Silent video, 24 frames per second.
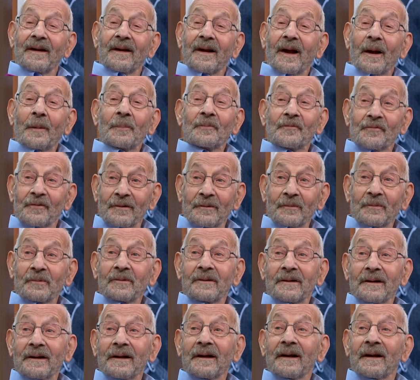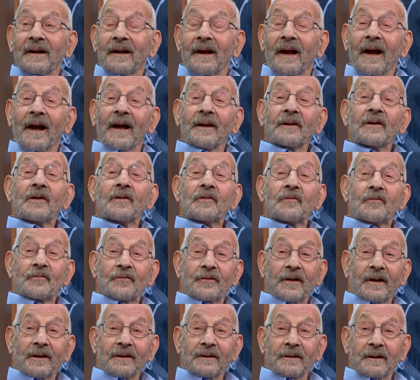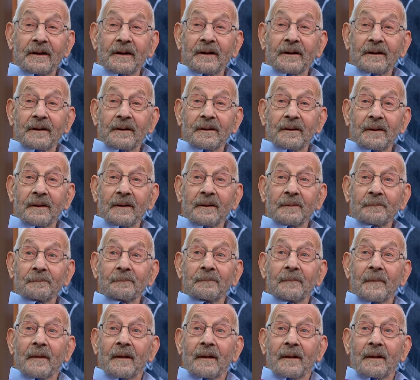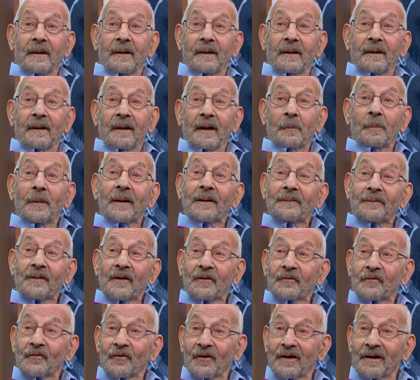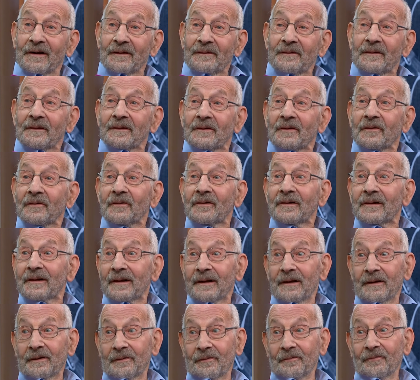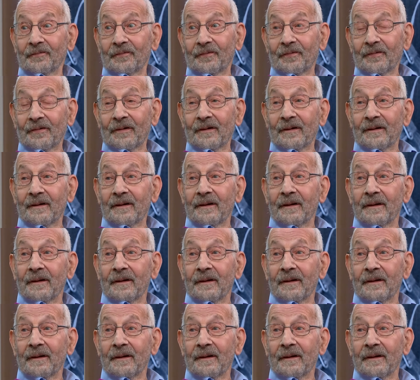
Absolutely. And incidentally, um, about that train that didn't leave, mm.